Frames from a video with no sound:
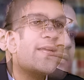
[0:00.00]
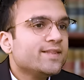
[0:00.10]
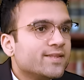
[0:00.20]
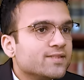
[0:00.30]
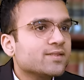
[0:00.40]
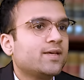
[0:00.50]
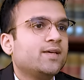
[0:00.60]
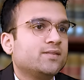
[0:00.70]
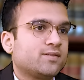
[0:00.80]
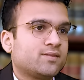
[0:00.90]
In this
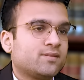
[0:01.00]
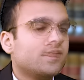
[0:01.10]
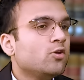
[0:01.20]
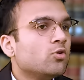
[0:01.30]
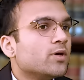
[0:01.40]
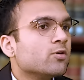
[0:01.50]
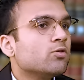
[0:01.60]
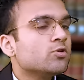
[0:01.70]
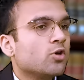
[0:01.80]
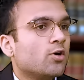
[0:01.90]
case, the lower
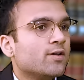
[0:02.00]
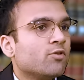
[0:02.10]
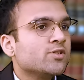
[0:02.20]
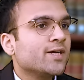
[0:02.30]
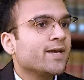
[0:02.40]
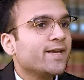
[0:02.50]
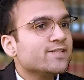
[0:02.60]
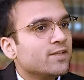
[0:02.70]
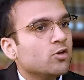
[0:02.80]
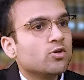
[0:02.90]
court's order was
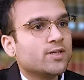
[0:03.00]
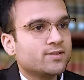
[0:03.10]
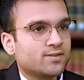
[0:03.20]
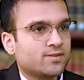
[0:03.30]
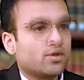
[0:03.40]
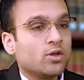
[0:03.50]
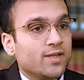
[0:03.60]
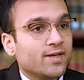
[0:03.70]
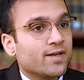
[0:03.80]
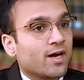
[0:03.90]
against the owners on
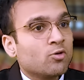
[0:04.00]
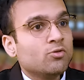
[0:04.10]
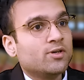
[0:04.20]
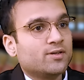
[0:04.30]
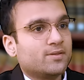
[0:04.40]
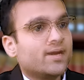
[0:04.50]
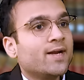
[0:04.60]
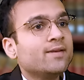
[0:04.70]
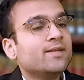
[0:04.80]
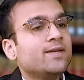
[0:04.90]
the ground
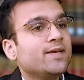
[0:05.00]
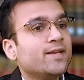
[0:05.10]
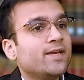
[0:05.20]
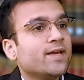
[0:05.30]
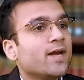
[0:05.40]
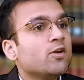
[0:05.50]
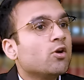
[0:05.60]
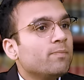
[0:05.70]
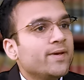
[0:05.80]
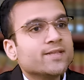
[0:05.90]
that the decree
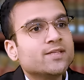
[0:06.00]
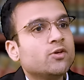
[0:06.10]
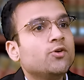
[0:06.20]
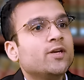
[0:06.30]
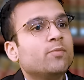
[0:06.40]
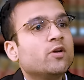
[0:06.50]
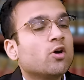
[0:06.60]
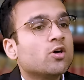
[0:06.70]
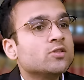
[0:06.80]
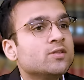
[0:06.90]
cannot be executed
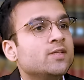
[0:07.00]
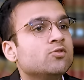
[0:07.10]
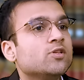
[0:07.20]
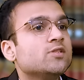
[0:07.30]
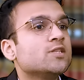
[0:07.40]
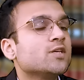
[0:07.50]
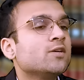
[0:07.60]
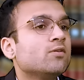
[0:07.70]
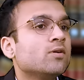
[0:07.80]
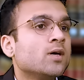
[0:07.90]
because the
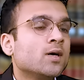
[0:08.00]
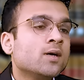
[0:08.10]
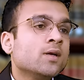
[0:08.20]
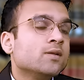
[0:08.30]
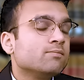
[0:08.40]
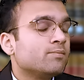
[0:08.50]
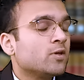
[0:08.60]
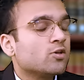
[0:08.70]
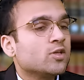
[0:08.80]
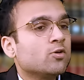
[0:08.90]
jurisdiction,
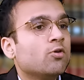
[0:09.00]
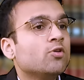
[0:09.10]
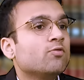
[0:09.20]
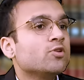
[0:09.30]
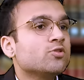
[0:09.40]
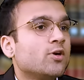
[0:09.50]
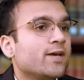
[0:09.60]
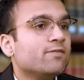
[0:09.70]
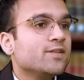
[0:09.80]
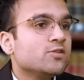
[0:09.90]
because the court was not
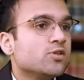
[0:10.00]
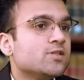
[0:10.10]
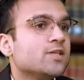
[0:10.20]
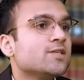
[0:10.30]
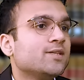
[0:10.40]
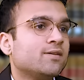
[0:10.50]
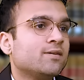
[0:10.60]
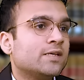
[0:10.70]
having the jurisdiction.